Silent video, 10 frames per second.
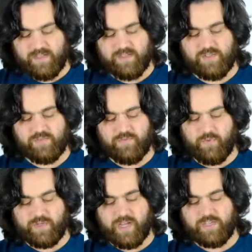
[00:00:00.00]
is just
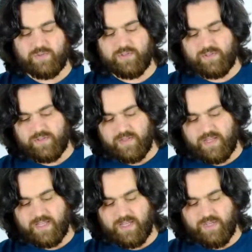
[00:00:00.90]
4 tetras,
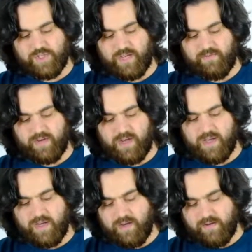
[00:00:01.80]
and they each have an
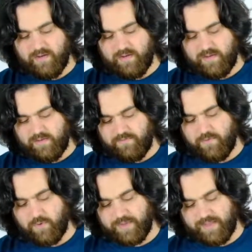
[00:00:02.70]

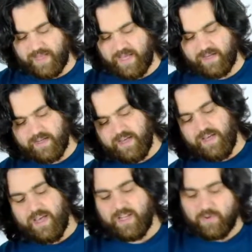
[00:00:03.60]
unfolded leg,
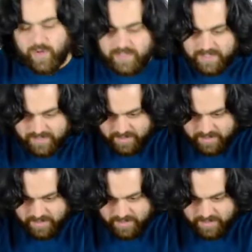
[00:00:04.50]
and it creates this